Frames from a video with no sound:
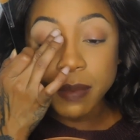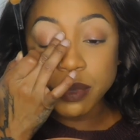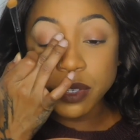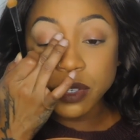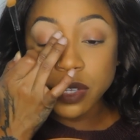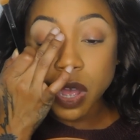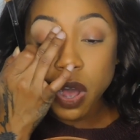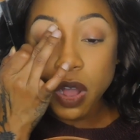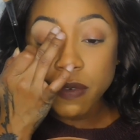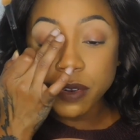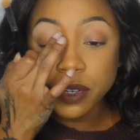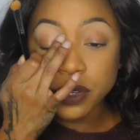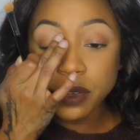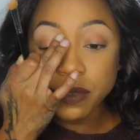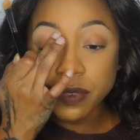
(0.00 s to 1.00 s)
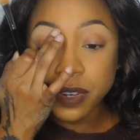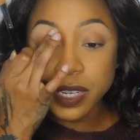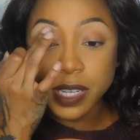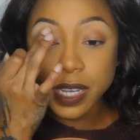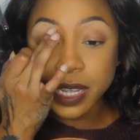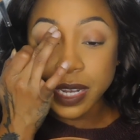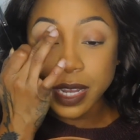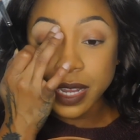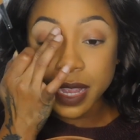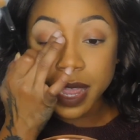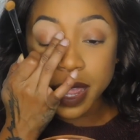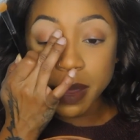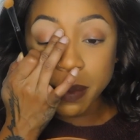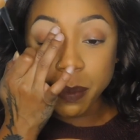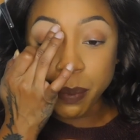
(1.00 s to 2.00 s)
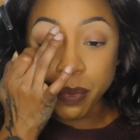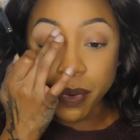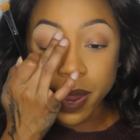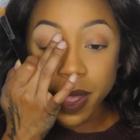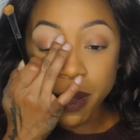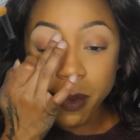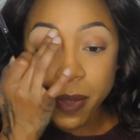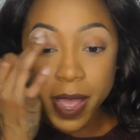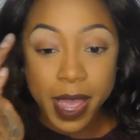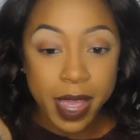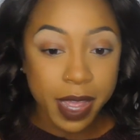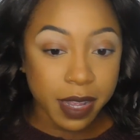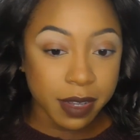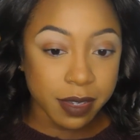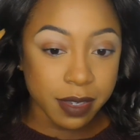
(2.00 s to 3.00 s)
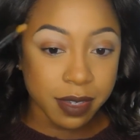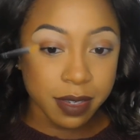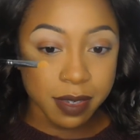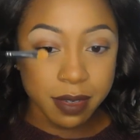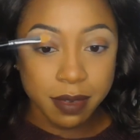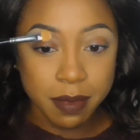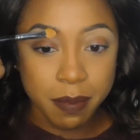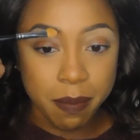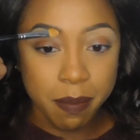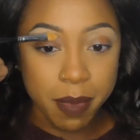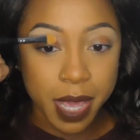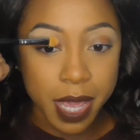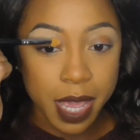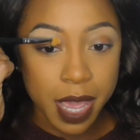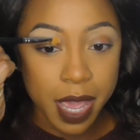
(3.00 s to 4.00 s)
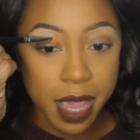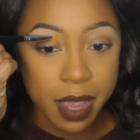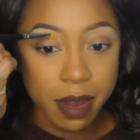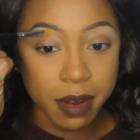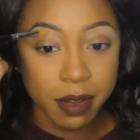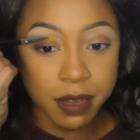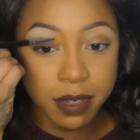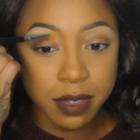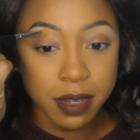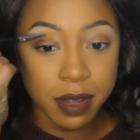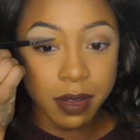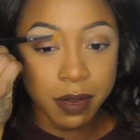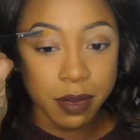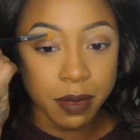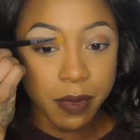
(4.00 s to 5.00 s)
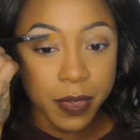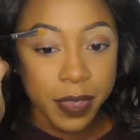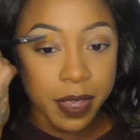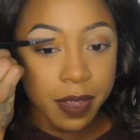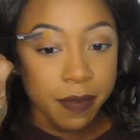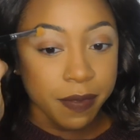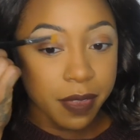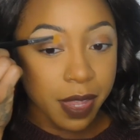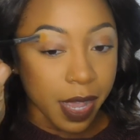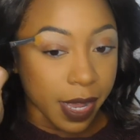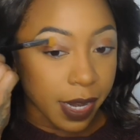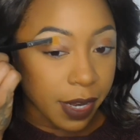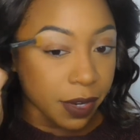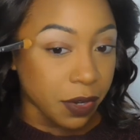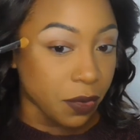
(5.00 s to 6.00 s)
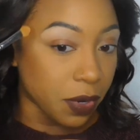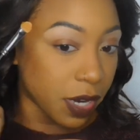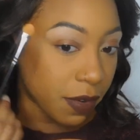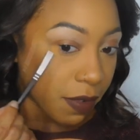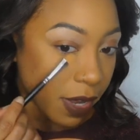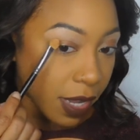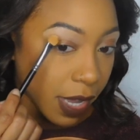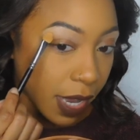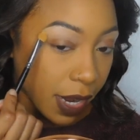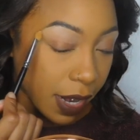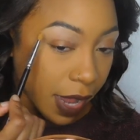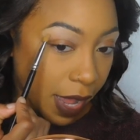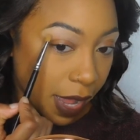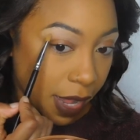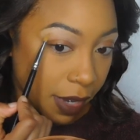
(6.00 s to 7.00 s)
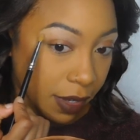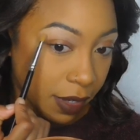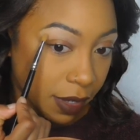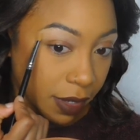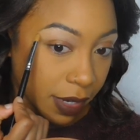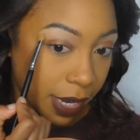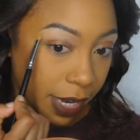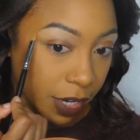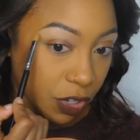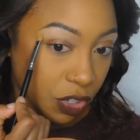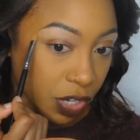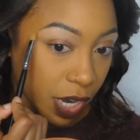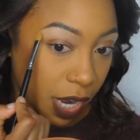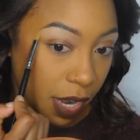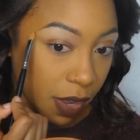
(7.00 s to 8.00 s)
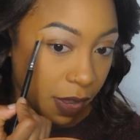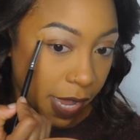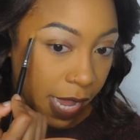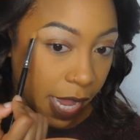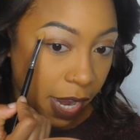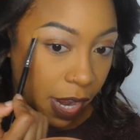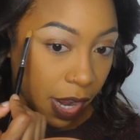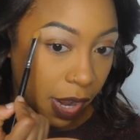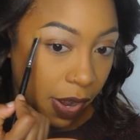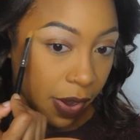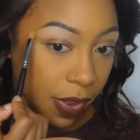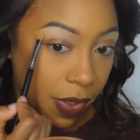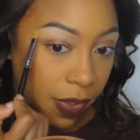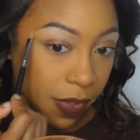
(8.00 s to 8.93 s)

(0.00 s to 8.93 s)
So overdue for getting a brow wax. Man, so I need to do whatever I can to hide the extra hair